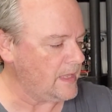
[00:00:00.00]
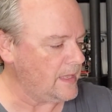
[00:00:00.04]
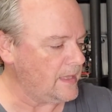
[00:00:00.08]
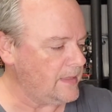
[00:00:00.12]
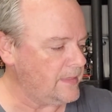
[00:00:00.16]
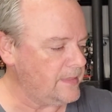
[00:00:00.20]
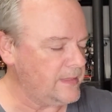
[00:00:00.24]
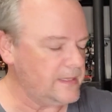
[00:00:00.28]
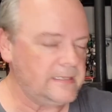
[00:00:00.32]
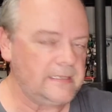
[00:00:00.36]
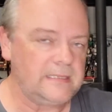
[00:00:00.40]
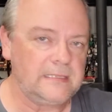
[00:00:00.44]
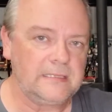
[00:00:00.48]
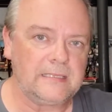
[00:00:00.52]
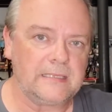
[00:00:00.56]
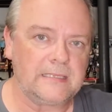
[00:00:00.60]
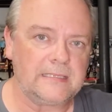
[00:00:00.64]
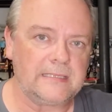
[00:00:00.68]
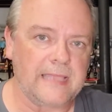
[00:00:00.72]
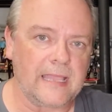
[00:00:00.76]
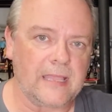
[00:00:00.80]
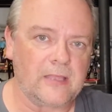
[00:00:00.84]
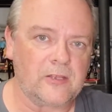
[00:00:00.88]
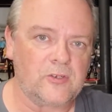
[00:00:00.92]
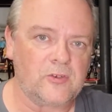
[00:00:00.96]
this is the
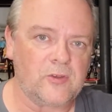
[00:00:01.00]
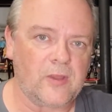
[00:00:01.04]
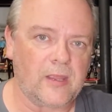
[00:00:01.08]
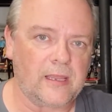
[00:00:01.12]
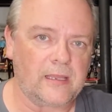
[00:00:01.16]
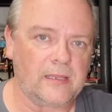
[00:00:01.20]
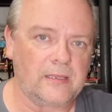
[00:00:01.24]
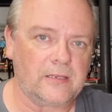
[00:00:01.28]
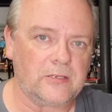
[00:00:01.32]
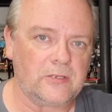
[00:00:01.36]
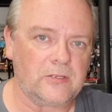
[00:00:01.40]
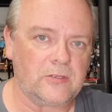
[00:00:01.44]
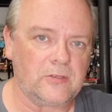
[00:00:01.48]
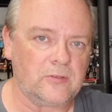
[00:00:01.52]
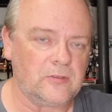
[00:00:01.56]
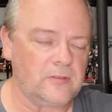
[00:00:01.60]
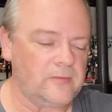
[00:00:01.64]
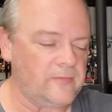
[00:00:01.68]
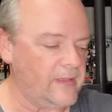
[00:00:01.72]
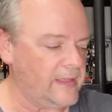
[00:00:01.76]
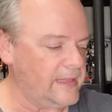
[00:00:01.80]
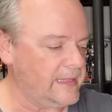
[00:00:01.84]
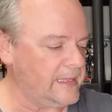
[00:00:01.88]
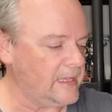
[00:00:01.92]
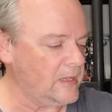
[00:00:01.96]
soundtrack to
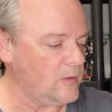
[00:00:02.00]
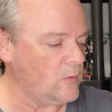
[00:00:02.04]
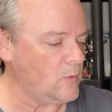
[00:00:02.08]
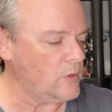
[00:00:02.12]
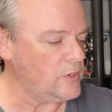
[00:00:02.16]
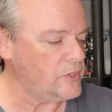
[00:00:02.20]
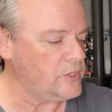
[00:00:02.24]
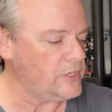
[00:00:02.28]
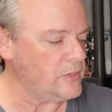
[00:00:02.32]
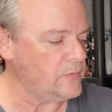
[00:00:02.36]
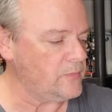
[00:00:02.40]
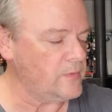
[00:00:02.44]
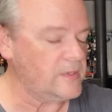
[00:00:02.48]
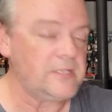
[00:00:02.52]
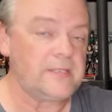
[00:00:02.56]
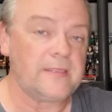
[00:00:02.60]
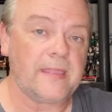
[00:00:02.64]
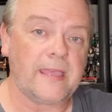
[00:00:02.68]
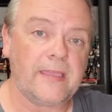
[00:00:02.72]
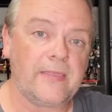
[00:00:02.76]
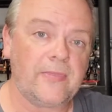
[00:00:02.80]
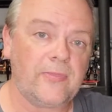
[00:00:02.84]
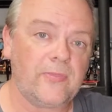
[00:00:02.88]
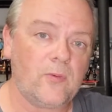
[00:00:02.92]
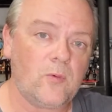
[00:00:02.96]
Valley of Guangzhi, which
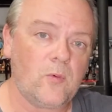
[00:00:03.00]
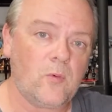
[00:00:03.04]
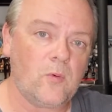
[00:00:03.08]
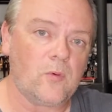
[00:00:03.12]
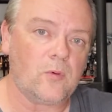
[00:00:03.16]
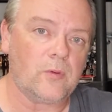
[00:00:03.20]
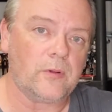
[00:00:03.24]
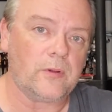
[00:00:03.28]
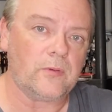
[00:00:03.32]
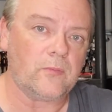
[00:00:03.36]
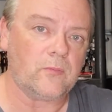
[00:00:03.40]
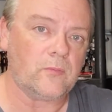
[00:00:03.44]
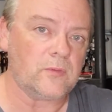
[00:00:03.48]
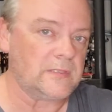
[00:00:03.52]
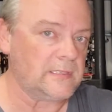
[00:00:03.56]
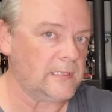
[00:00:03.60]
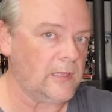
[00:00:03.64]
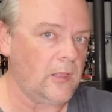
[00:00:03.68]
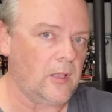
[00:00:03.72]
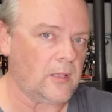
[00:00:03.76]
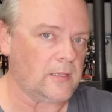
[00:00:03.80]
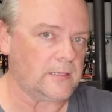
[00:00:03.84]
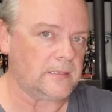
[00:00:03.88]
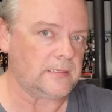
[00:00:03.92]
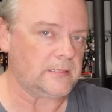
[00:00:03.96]
they thought was
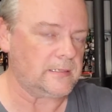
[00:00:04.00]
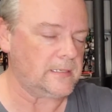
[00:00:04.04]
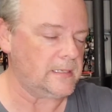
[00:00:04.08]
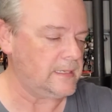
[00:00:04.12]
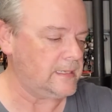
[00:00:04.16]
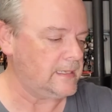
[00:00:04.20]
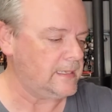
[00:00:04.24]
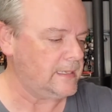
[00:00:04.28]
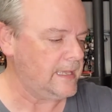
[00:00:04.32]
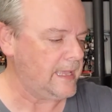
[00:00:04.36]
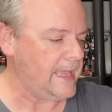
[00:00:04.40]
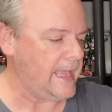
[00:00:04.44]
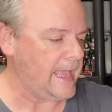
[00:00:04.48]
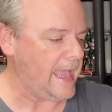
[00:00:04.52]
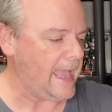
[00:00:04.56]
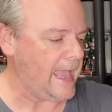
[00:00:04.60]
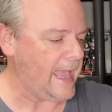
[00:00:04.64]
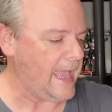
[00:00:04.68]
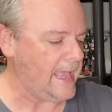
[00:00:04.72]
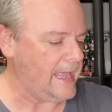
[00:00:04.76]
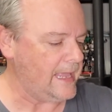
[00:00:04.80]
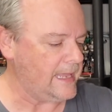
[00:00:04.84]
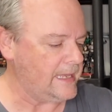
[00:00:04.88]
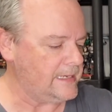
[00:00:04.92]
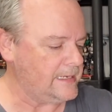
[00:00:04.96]
lost.
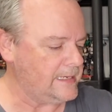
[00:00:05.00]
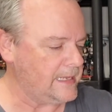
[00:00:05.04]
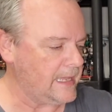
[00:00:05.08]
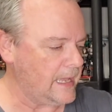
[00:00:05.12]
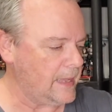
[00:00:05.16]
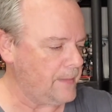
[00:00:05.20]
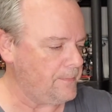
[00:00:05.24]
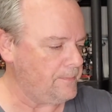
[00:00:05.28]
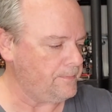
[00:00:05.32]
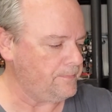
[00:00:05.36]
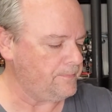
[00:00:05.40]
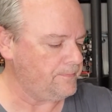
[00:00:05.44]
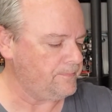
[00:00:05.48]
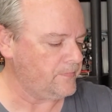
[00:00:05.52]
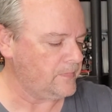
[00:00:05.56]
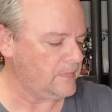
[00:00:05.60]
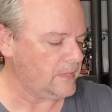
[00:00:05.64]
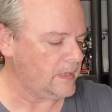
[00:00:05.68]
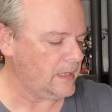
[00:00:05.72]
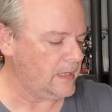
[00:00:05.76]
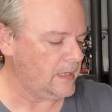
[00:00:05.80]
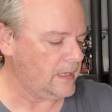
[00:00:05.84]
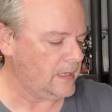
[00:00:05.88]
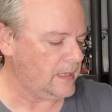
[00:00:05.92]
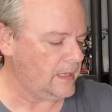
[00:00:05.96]
And
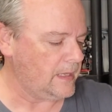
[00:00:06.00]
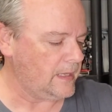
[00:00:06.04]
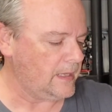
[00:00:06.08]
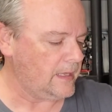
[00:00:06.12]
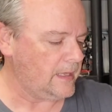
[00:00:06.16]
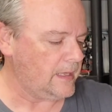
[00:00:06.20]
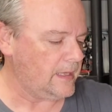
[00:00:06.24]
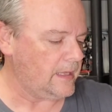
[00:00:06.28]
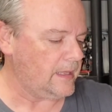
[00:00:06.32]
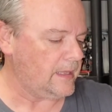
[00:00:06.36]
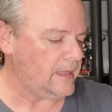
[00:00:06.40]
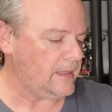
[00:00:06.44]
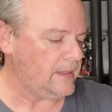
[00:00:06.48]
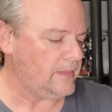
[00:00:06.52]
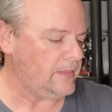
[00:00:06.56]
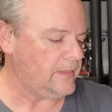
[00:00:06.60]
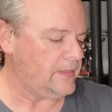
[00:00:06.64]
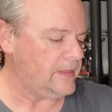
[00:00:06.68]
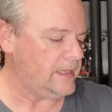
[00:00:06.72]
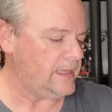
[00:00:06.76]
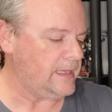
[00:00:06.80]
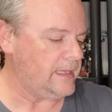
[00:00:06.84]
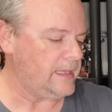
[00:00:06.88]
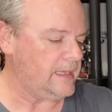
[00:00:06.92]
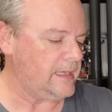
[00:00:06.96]

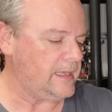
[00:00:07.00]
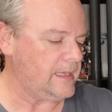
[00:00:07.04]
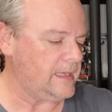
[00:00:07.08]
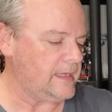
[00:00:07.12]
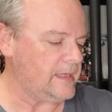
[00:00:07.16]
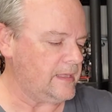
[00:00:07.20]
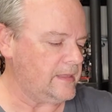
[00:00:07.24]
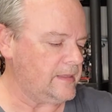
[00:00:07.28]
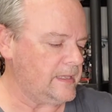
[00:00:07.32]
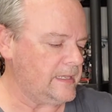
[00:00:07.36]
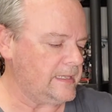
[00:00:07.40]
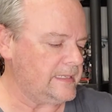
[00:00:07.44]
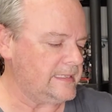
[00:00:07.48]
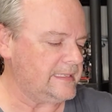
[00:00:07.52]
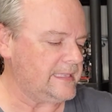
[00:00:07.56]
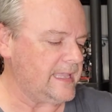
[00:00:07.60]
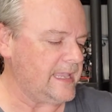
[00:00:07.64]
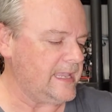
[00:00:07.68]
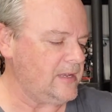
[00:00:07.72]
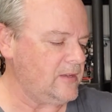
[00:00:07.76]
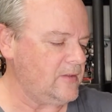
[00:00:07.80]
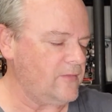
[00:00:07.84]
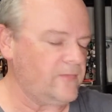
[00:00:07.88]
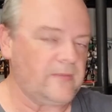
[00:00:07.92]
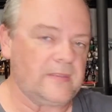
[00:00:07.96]
the
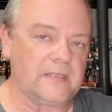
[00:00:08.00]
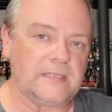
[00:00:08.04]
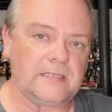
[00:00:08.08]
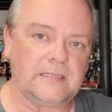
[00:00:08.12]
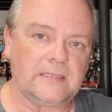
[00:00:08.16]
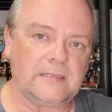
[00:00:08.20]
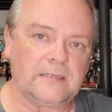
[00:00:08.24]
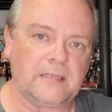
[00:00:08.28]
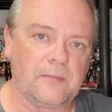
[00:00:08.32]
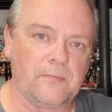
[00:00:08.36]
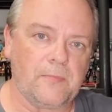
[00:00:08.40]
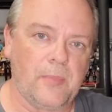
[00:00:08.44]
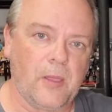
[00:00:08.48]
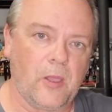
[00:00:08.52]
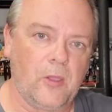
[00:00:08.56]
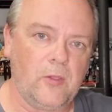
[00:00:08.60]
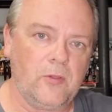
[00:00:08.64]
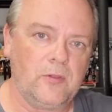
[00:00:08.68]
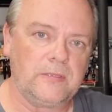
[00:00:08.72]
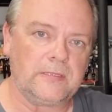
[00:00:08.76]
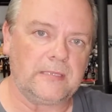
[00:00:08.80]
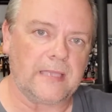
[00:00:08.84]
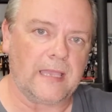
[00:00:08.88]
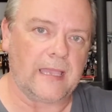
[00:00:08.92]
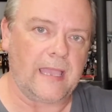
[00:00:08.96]
estate of this
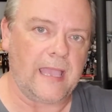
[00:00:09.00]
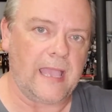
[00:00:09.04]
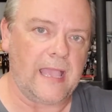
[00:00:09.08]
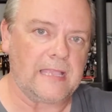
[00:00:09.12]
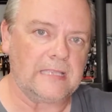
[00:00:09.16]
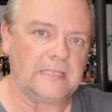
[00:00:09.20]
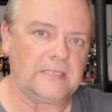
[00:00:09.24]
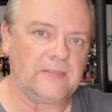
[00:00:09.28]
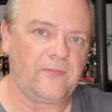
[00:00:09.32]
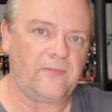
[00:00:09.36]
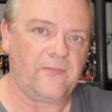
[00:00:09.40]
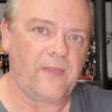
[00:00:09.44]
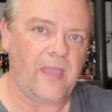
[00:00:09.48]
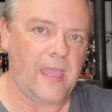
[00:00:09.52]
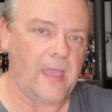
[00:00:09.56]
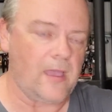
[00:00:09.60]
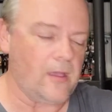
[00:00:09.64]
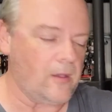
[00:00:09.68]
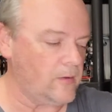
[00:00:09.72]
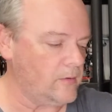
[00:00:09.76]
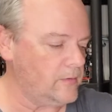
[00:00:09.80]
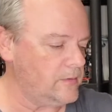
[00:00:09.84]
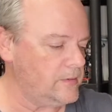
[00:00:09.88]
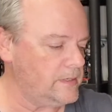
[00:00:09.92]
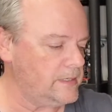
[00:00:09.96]
composer has
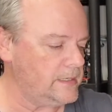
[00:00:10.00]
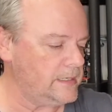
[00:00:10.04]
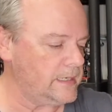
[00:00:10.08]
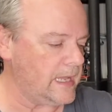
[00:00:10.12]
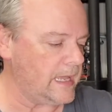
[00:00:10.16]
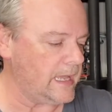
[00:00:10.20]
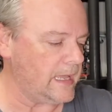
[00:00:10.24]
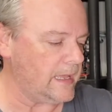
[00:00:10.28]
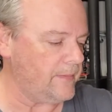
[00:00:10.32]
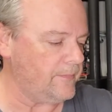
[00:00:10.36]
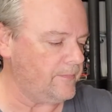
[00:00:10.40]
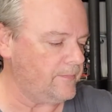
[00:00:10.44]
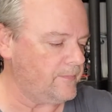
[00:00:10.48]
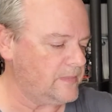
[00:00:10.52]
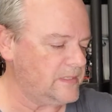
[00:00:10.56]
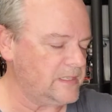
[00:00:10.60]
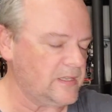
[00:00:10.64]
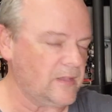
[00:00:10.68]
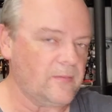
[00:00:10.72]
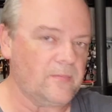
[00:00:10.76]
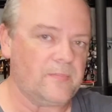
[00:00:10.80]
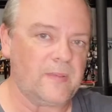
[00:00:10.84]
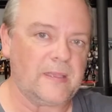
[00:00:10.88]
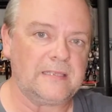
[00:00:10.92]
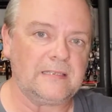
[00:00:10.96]
found,
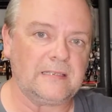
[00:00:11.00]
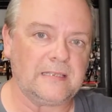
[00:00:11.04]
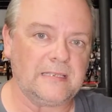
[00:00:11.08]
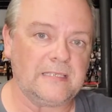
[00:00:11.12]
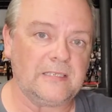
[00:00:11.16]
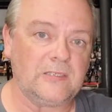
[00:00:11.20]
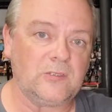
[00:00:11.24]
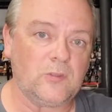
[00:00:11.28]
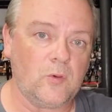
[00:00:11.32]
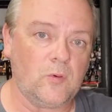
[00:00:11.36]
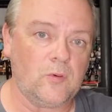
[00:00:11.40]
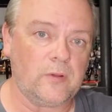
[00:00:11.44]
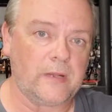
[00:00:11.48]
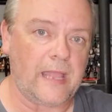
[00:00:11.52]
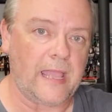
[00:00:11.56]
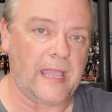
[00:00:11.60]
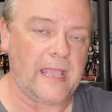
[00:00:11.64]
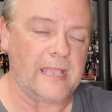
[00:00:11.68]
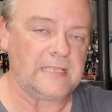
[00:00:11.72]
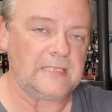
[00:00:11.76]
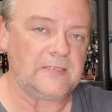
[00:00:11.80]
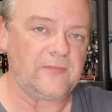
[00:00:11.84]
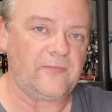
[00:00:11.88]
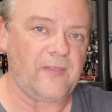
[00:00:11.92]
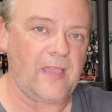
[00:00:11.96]
so basically his daughter
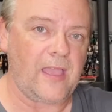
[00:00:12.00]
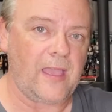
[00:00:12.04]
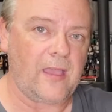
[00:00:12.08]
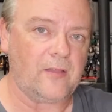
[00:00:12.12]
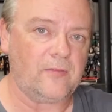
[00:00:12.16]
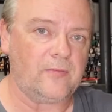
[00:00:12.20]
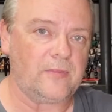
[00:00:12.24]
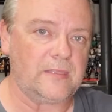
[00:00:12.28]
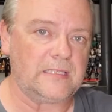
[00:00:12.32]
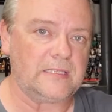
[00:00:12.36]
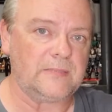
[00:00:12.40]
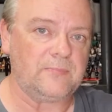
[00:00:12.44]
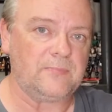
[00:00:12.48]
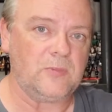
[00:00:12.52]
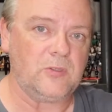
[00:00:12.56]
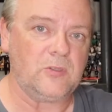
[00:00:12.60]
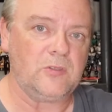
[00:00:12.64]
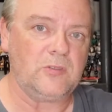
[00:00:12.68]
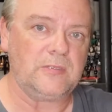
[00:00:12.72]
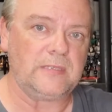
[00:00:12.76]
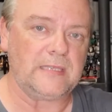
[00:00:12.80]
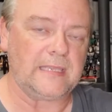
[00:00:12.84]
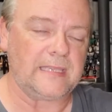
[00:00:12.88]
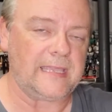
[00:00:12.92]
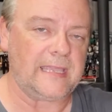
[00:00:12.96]
has found this
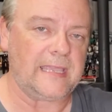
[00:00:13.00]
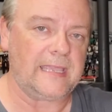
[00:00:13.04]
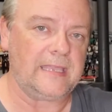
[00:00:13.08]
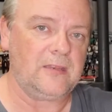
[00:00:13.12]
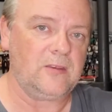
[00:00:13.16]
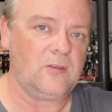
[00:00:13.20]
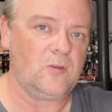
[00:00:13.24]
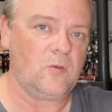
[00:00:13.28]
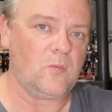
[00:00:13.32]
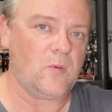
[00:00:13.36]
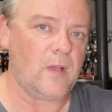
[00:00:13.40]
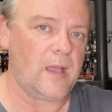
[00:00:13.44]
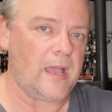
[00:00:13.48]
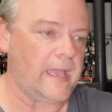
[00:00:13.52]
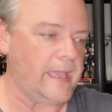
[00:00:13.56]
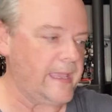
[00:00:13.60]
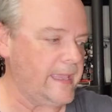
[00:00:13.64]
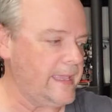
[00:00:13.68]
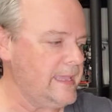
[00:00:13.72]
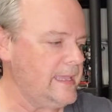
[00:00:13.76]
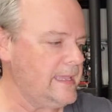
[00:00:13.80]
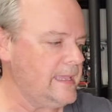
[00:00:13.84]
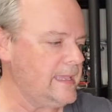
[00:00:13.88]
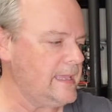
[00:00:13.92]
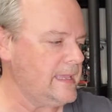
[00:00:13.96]
music hidden
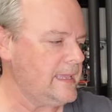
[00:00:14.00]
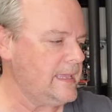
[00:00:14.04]
away,